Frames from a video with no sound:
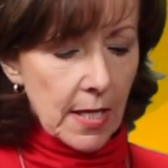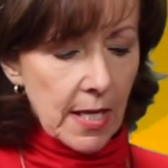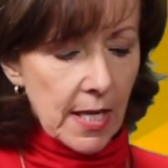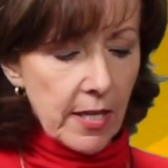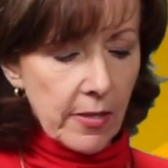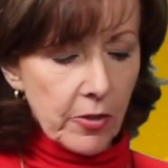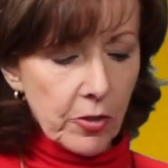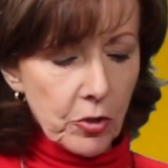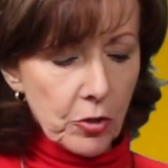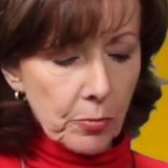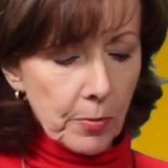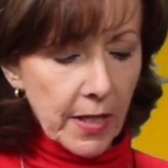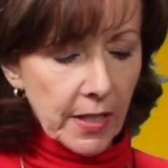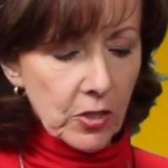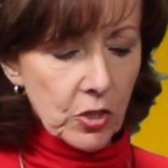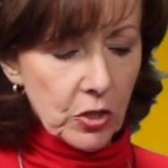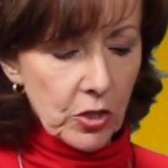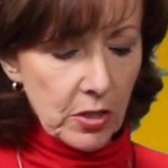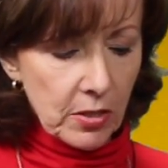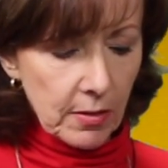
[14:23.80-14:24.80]
either
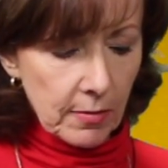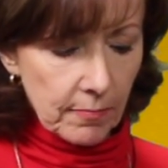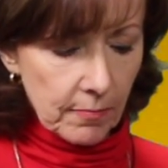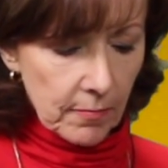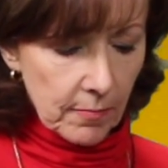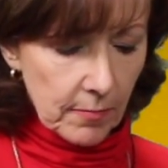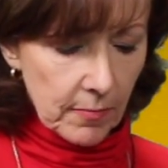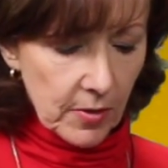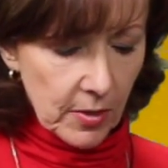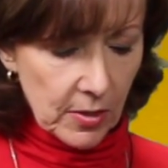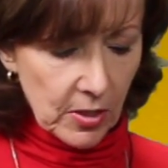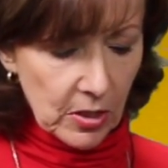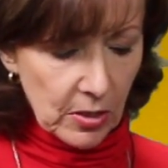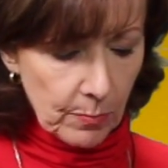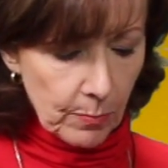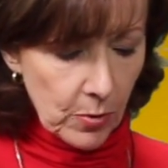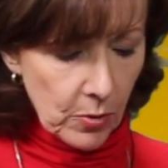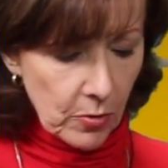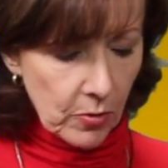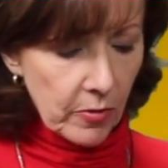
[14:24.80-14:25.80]
direction.
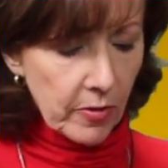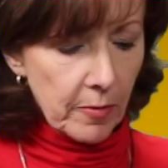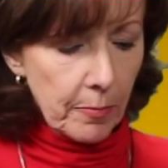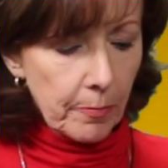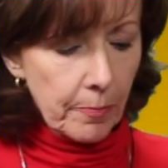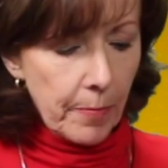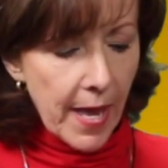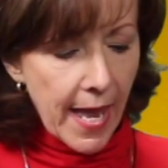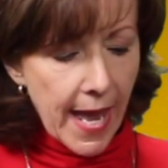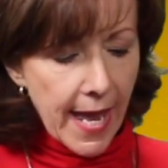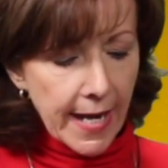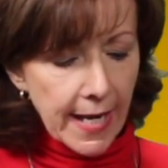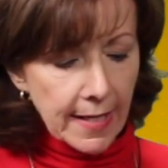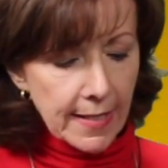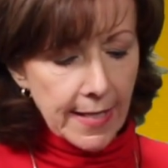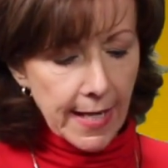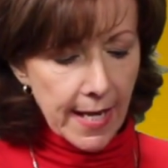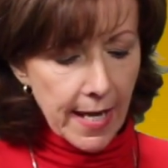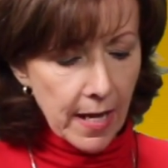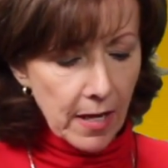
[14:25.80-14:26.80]
Smooth the padding
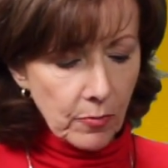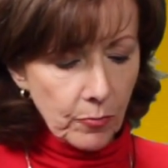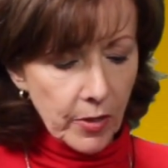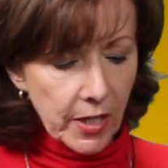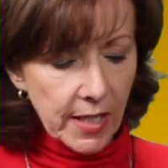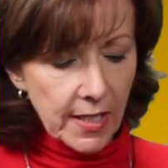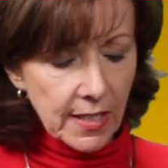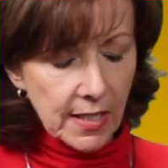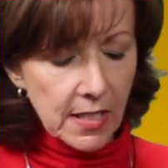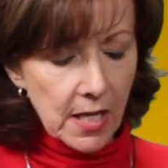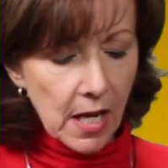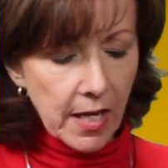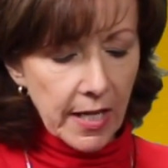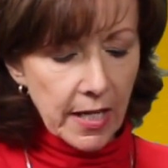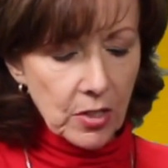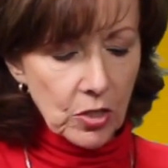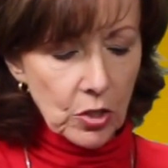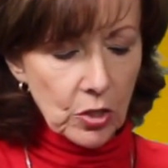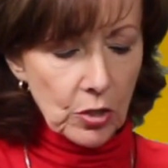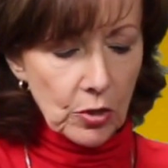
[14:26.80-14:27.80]
down when it's not
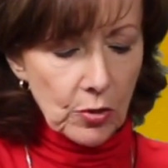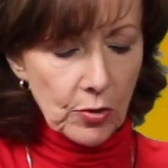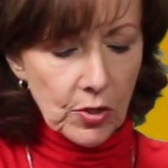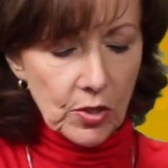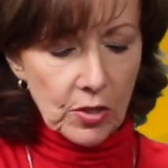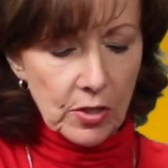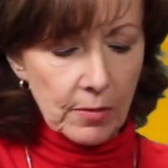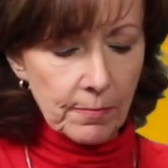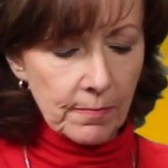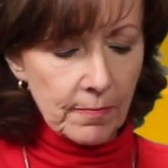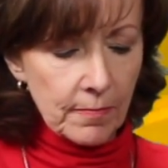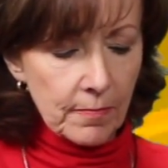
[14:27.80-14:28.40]
in use.